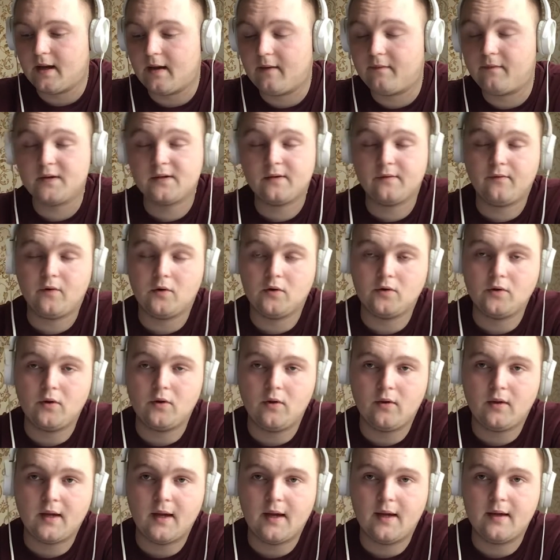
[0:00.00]
First of all,
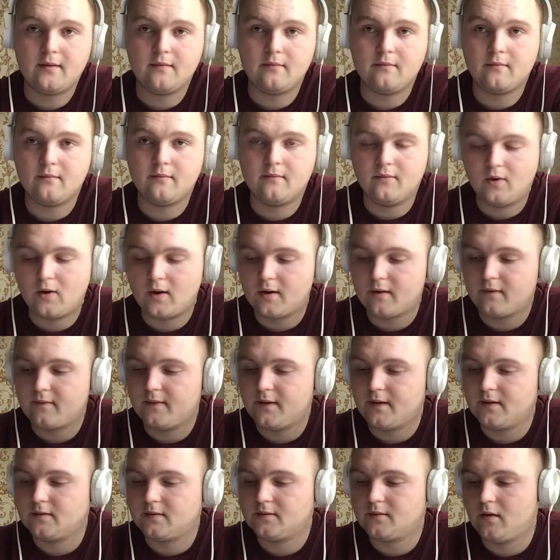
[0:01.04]
you can work
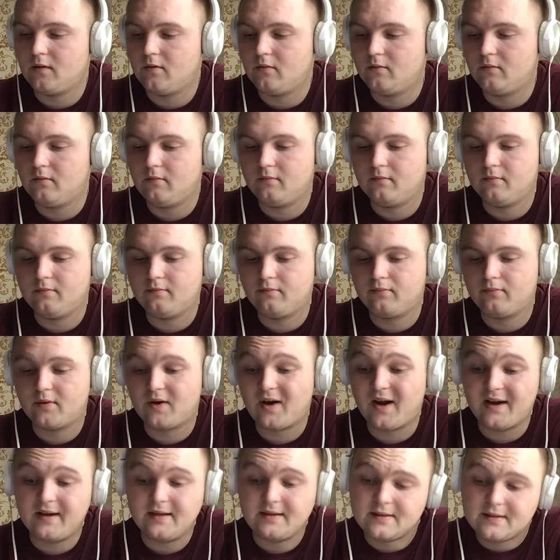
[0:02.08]
with a low
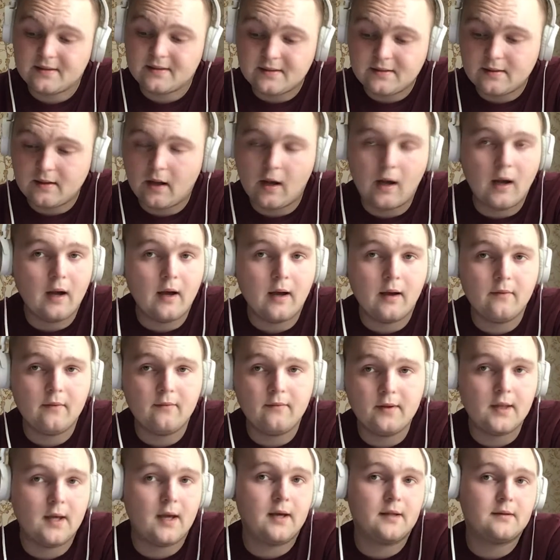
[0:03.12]
price
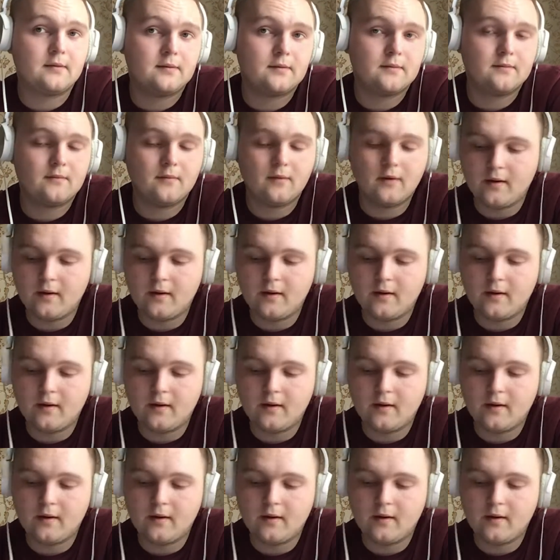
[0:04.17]
with that.